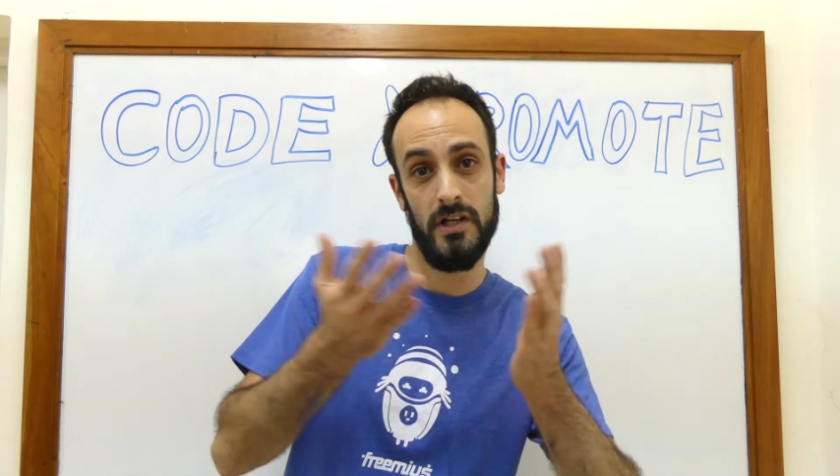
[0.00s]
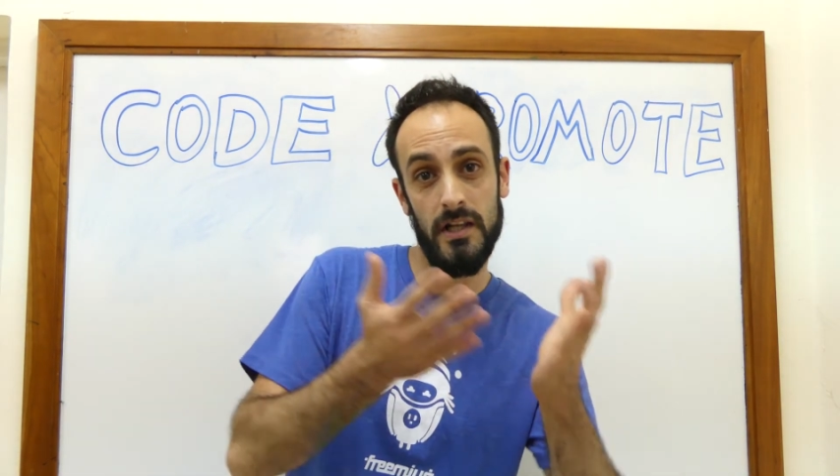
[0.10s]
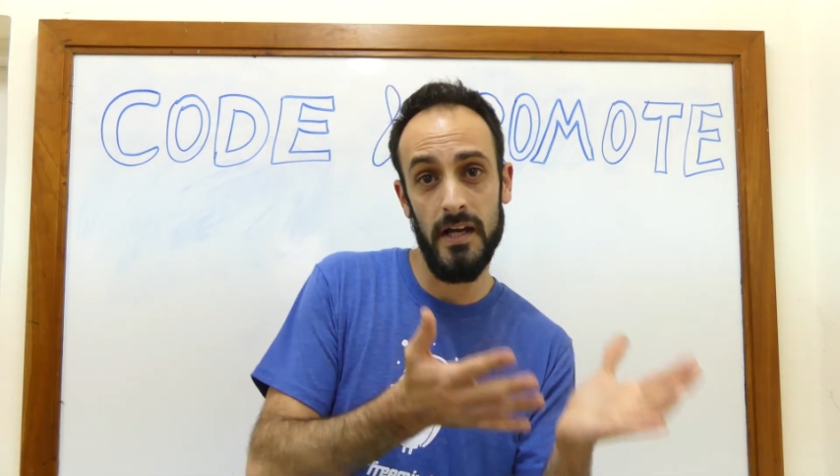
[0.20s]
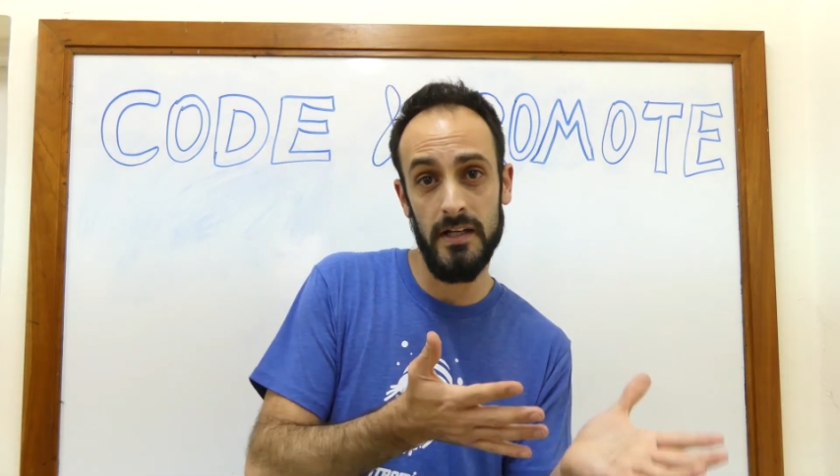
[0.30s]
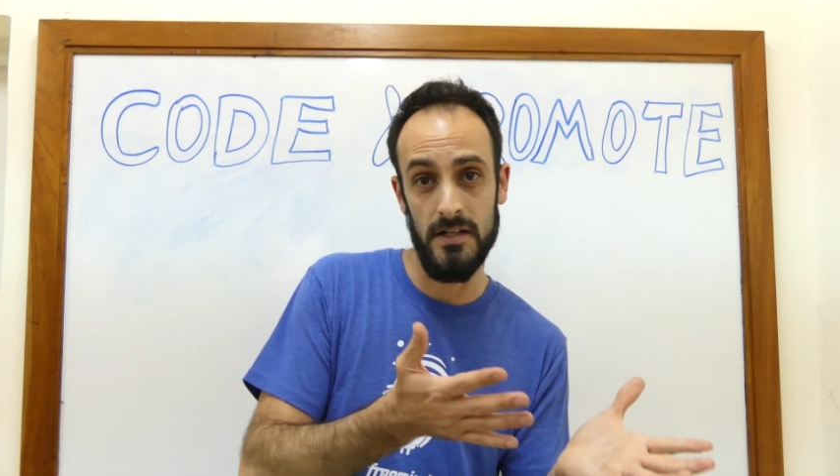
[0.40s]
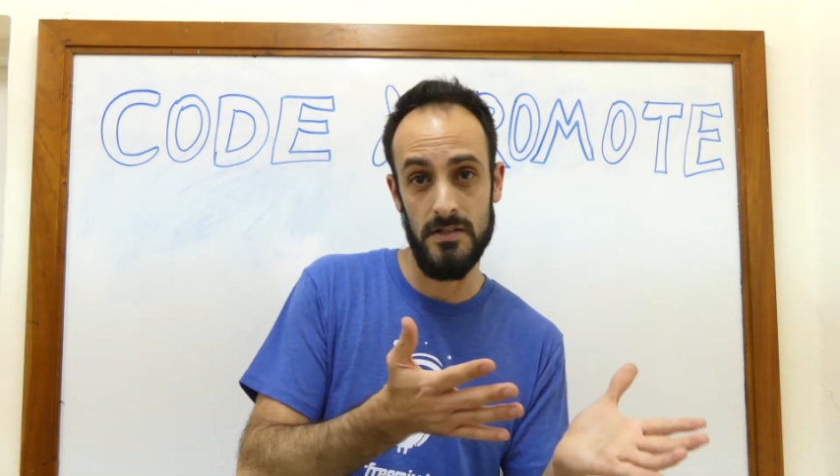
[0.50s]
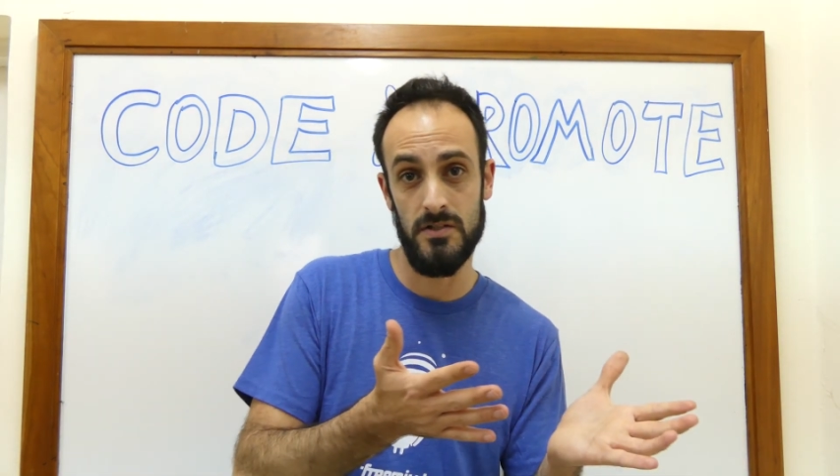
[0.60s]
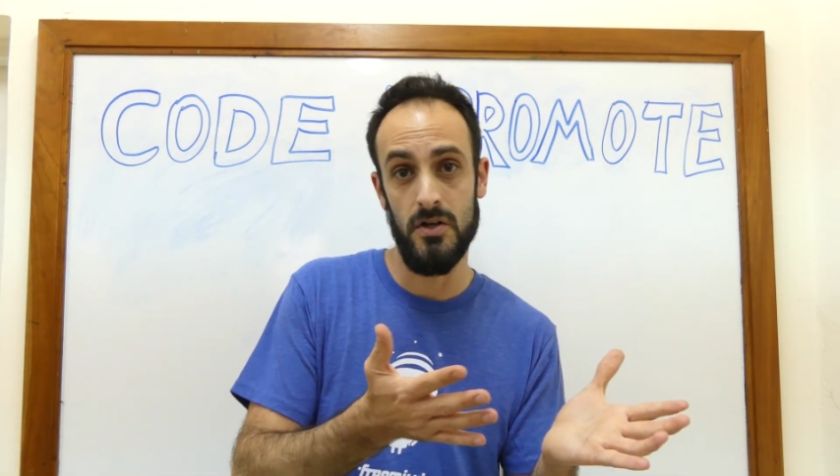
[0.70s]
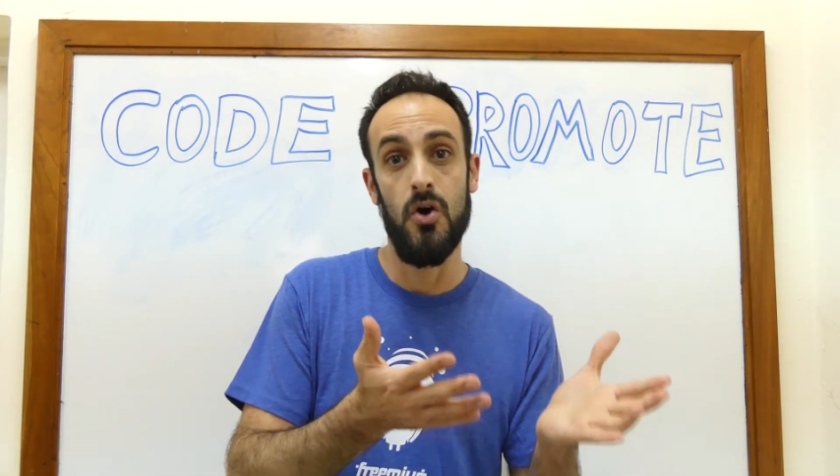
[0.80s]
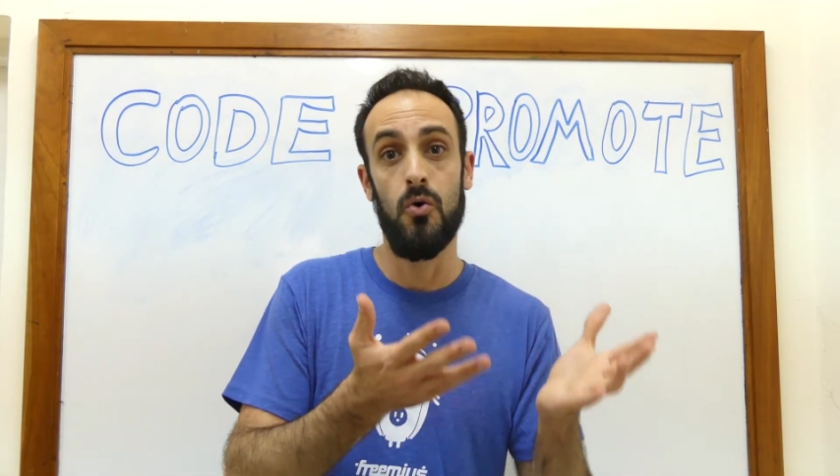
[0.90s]

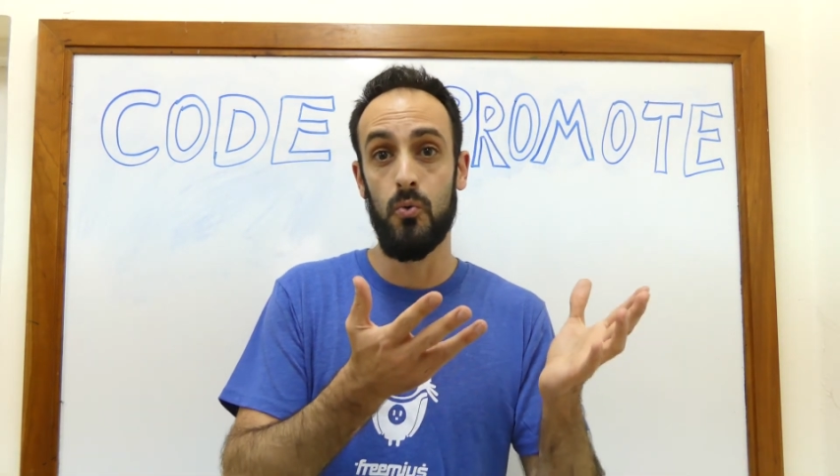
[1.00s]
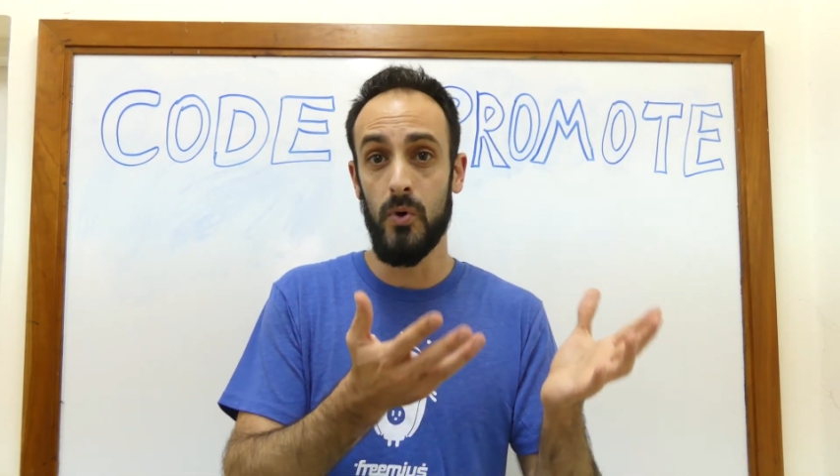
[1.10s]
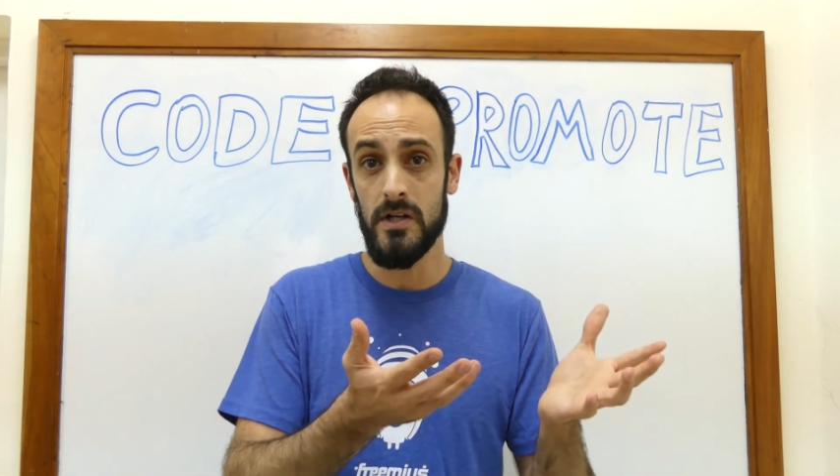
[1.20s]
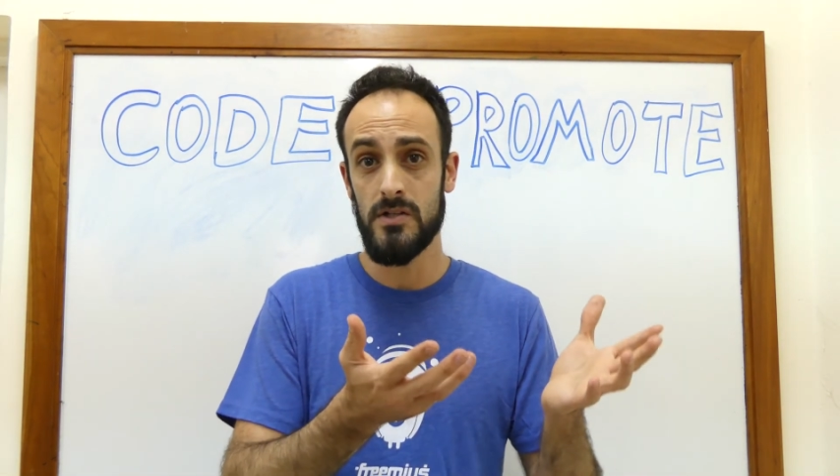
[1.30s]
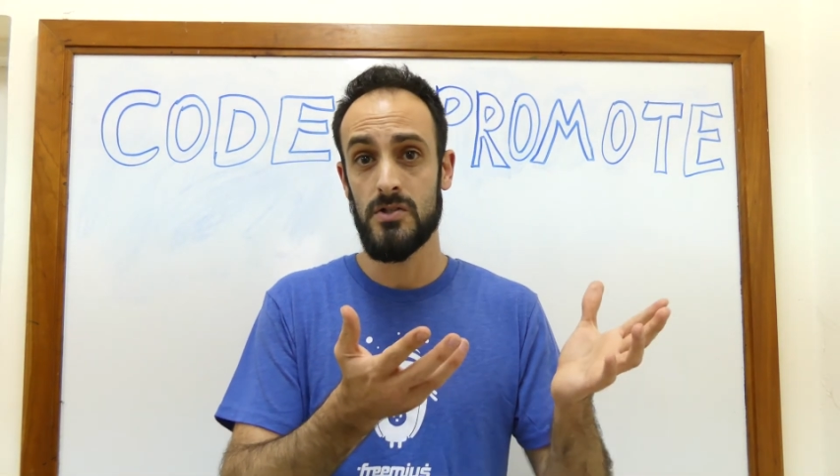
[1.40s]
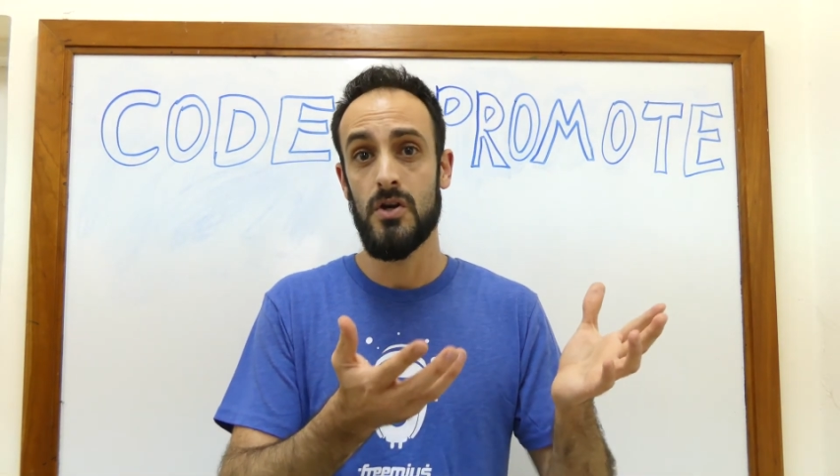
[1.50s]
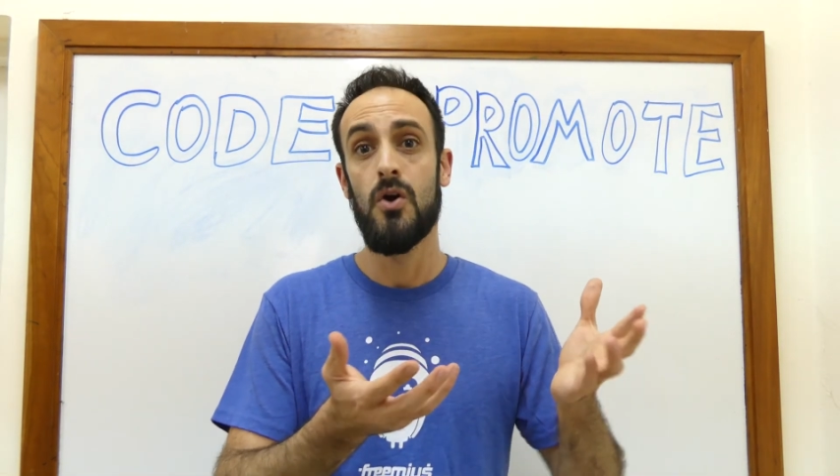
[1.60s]
clients, which